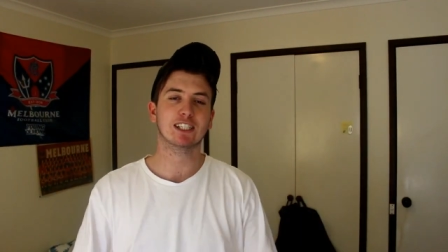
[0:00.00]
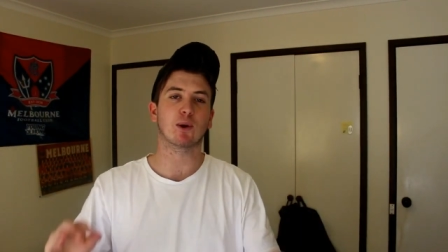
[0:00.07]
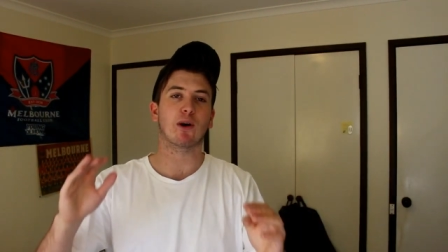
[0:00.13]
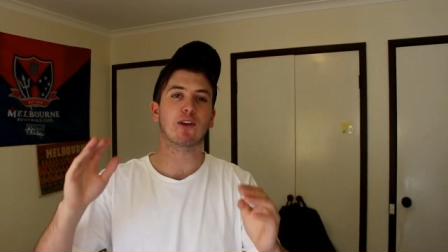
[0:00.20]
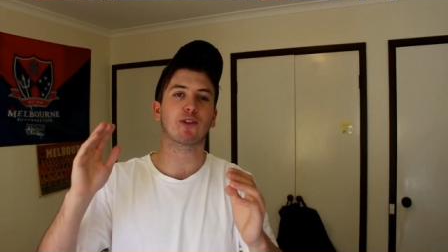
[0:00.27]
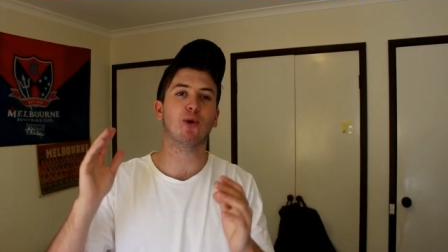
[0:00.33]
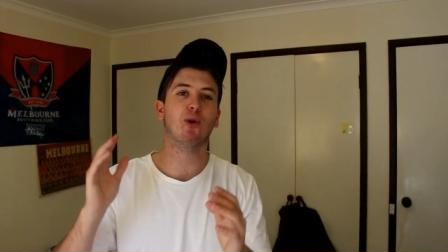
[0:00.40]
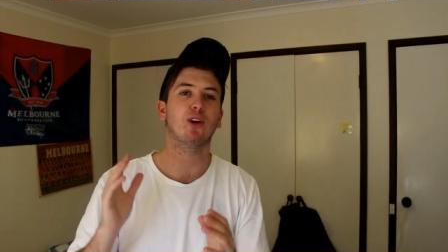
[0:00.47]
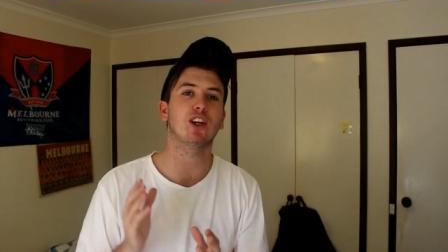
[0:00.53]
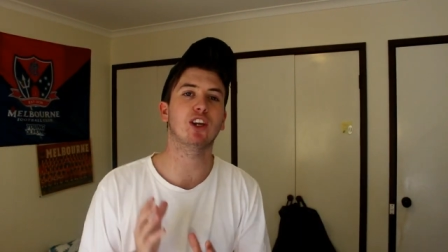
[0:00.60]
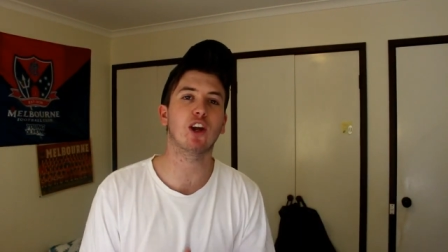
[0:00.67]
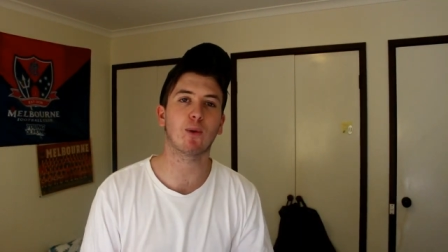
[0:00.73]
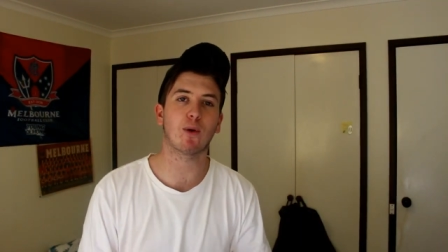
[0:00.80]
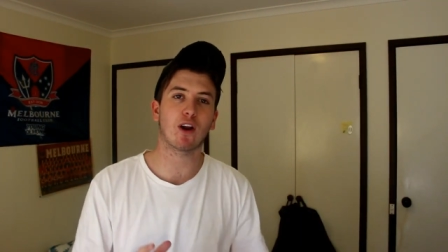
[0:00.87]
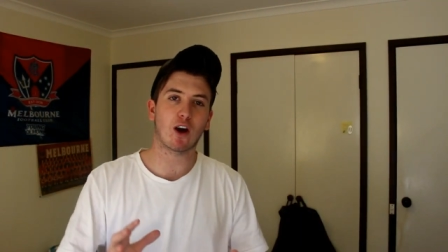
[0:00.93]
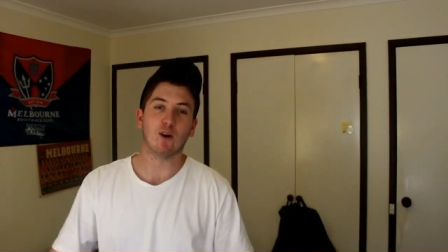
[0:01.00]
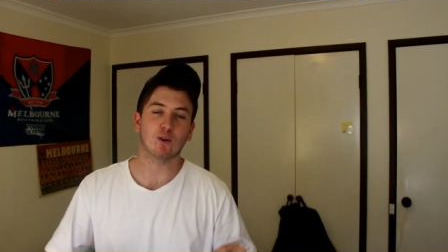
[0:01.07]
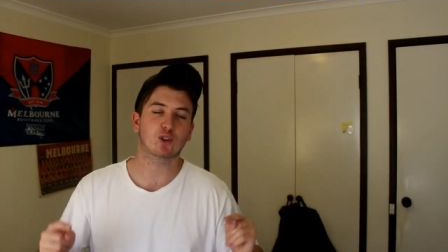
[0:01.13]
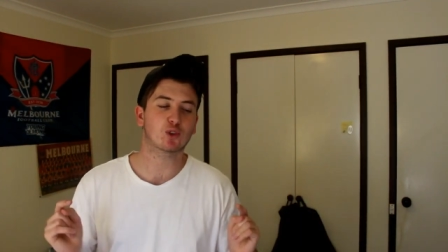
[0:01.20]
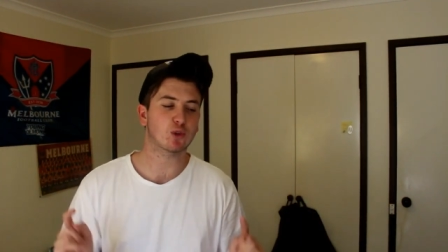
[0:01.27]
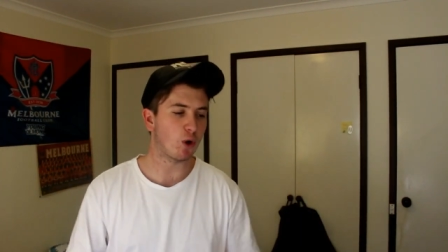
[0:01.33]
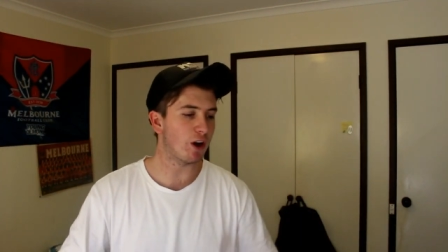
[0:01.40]
So I thought, you know what, I'll
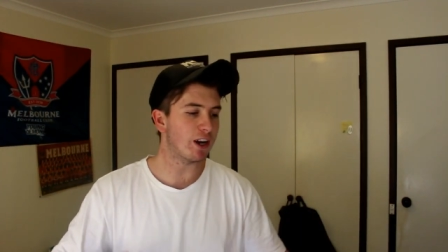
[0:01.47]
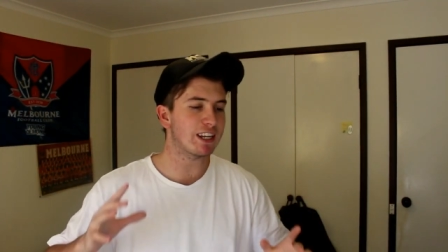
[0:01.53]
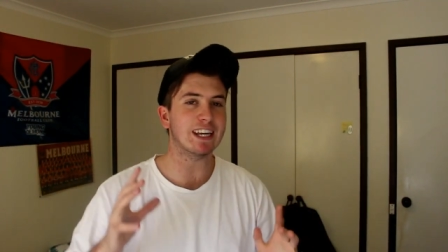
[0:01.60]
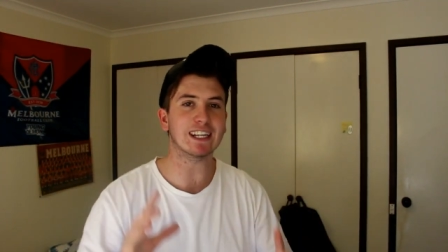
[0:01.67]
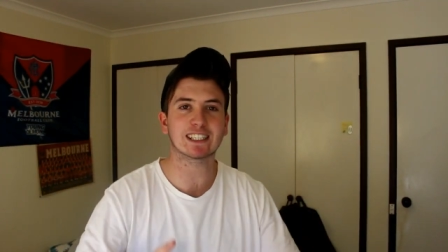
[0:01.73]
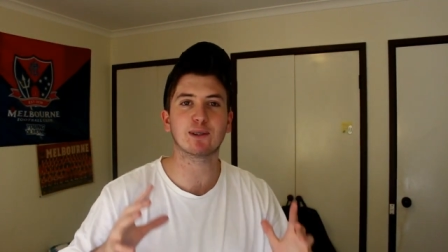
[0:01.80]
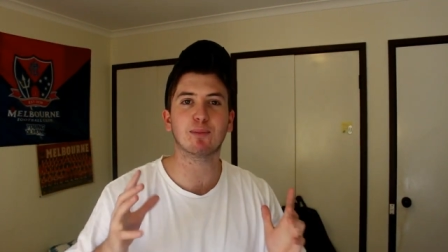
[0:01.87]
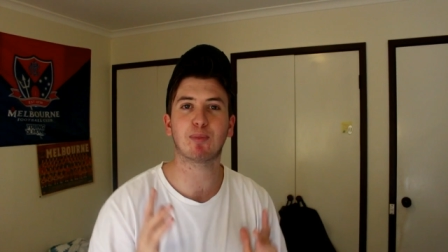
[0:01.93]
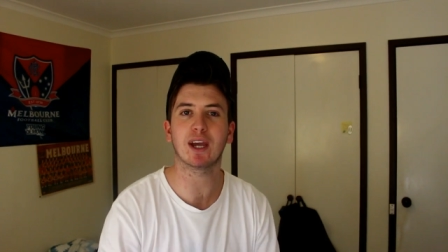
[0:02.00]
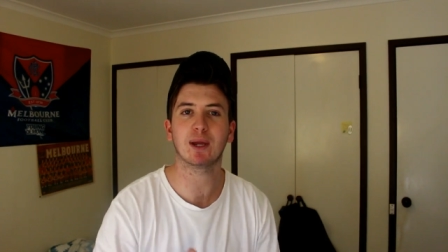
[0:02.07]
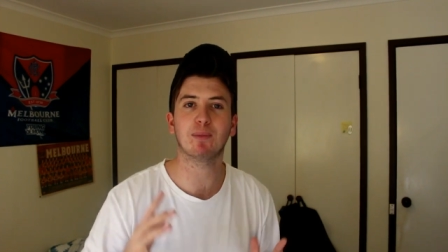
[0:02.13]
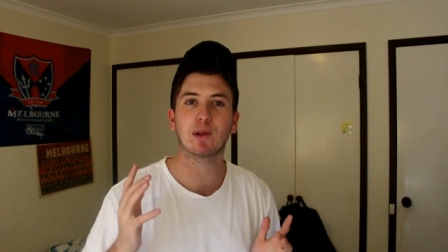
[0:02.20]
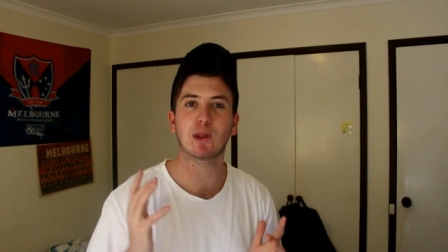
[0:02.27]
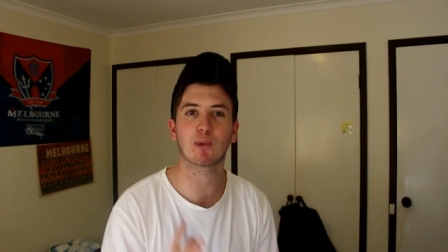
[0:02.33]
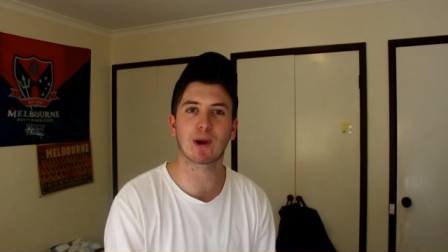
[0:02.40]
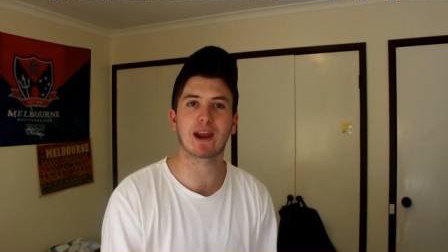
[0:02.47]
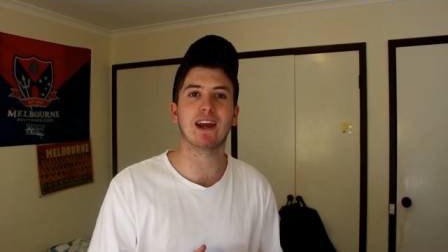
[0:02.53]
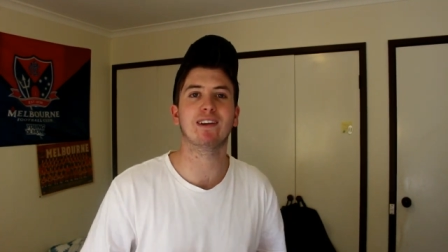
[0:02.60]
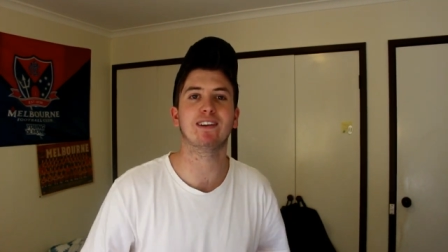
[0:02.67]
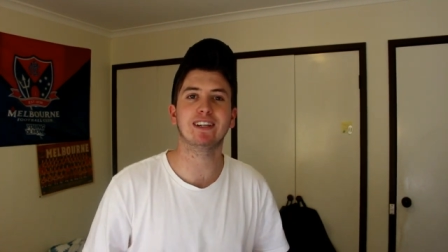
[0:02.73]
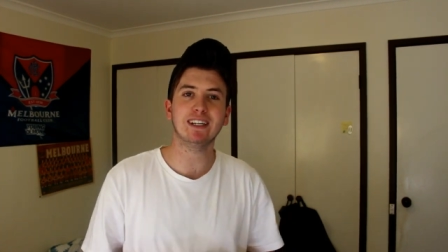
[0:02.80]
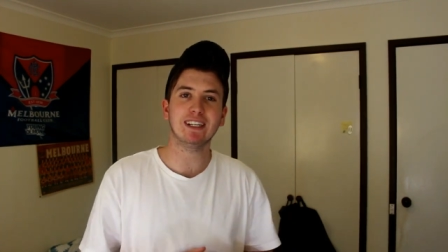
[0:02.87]
try and get some people
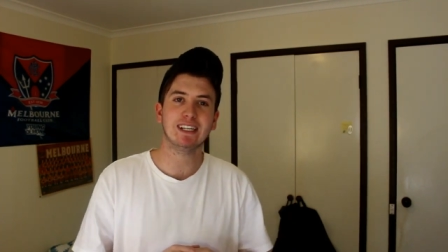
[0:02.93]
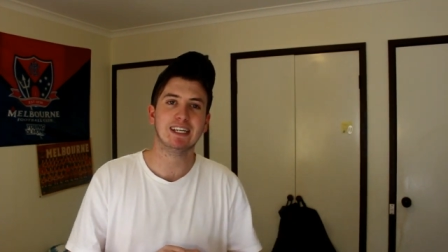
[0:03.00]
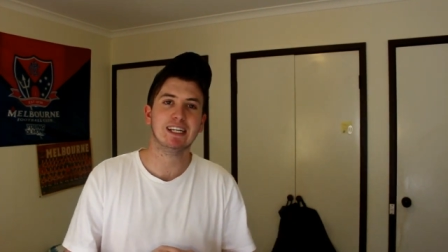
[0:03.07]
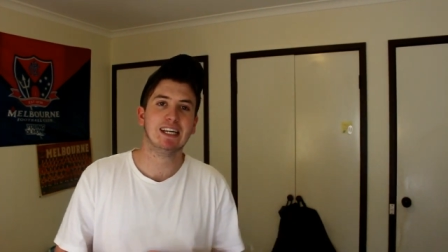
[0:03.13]
around it,